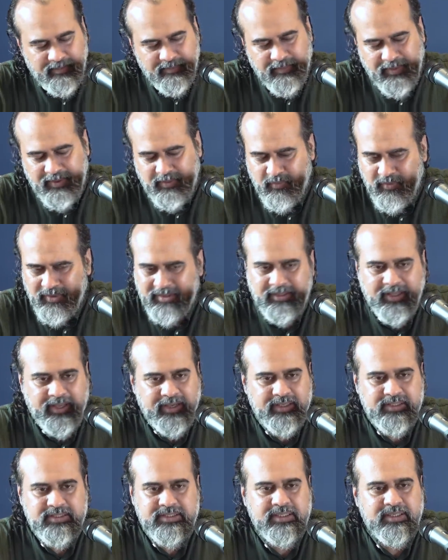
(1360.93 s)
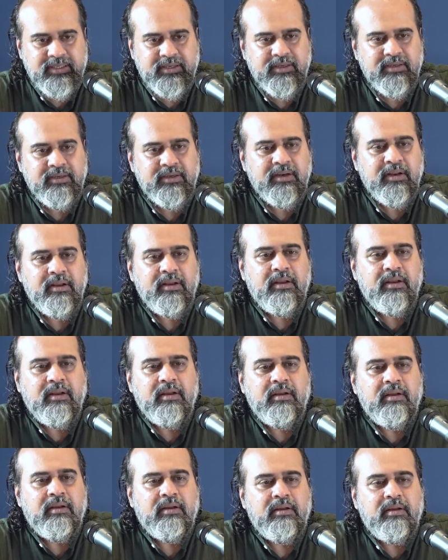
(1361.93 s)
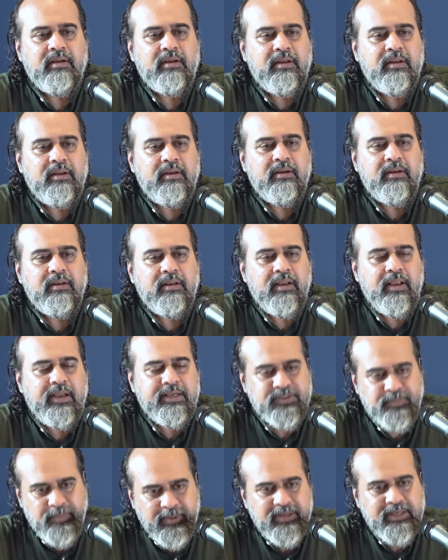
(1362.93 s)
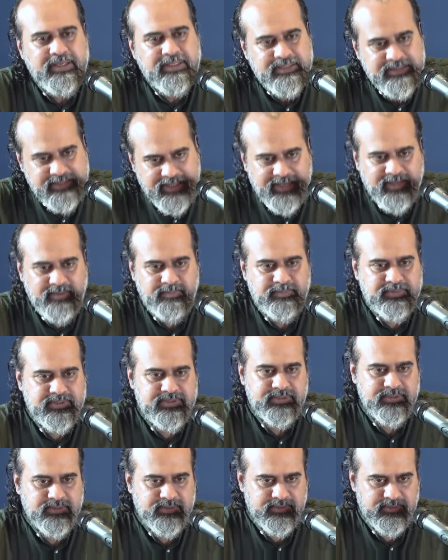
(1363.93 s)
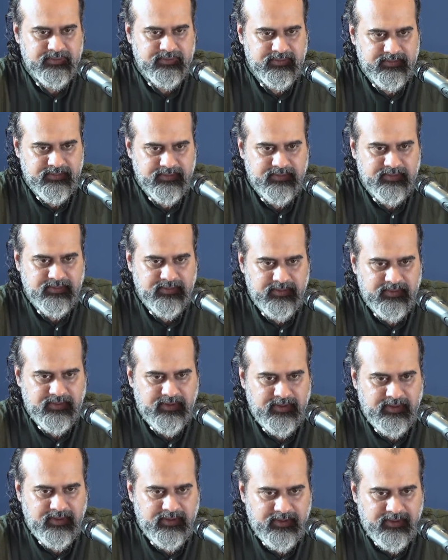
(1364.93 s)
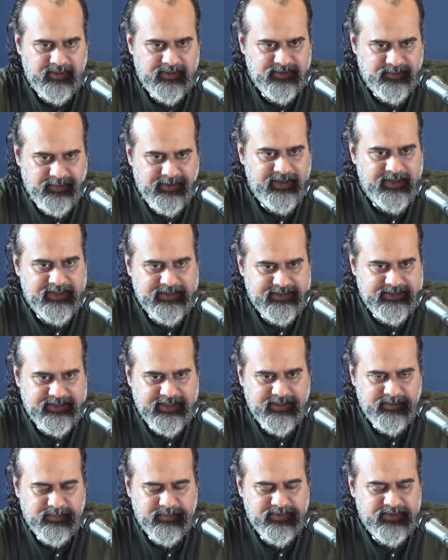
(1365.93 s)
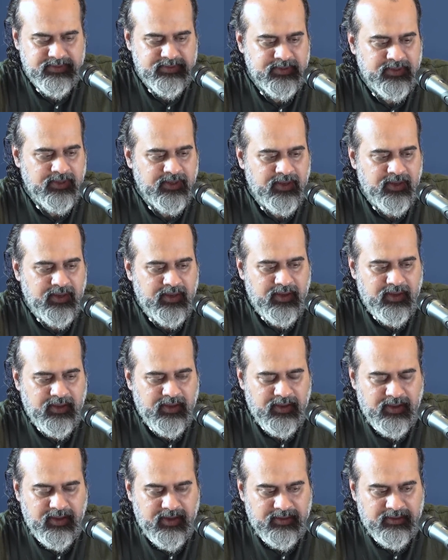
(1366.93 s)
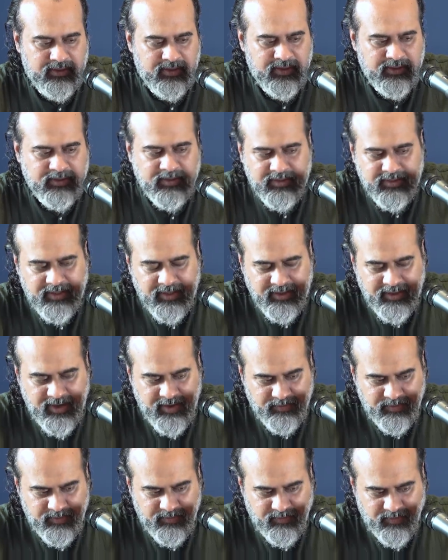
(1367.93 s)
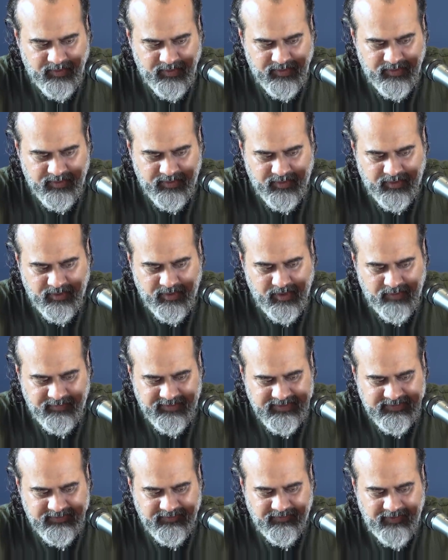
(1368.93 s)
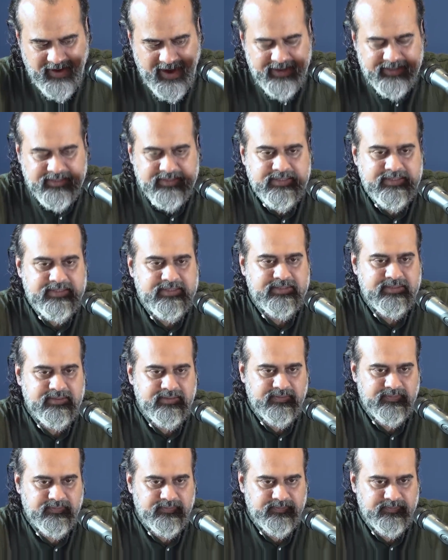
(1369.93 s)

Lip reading: But one thing is certain, experience helps. Experience helps. And the other thing I would want to talk of is facts.